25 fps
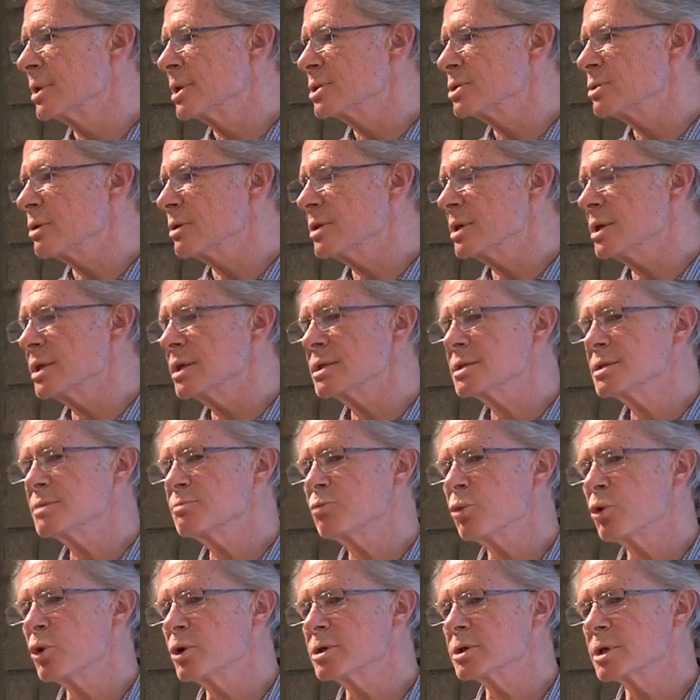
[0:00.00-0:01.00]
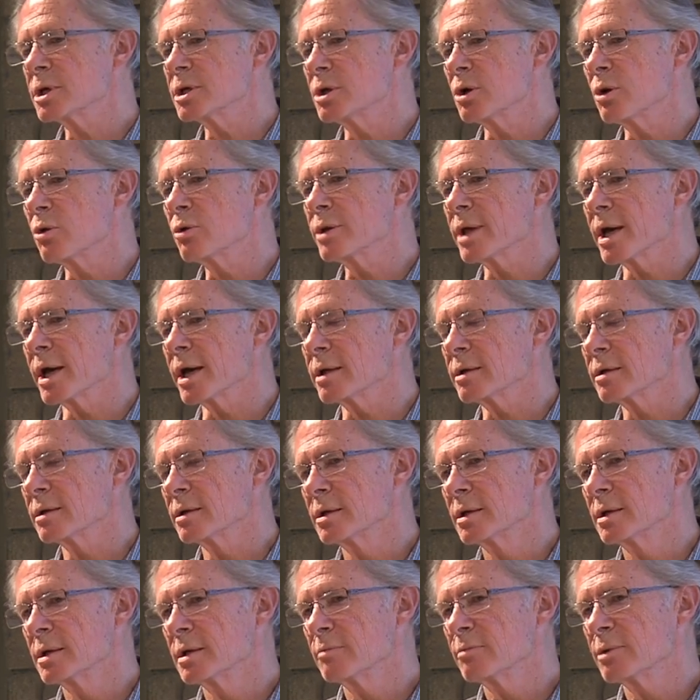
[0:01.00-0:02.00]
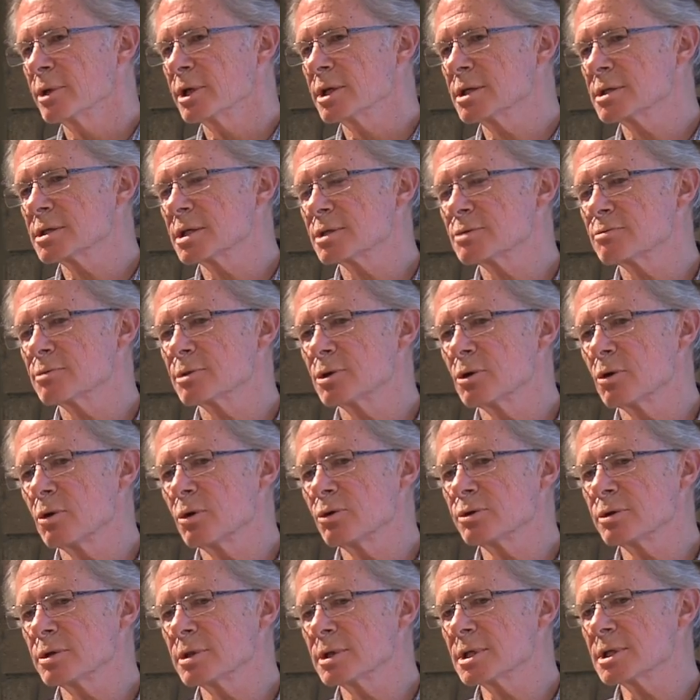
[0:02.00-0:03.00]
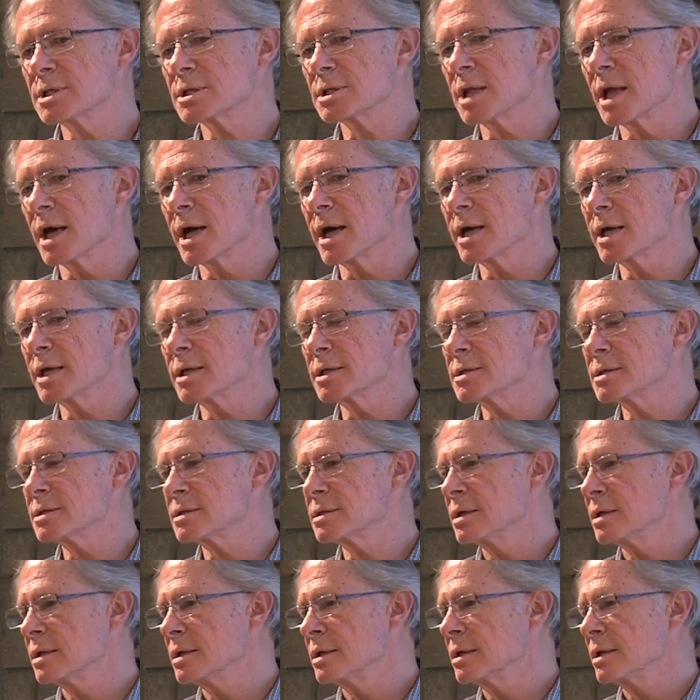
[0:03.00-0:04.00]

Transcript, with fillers: So I think it's important to know that because as we go through these slides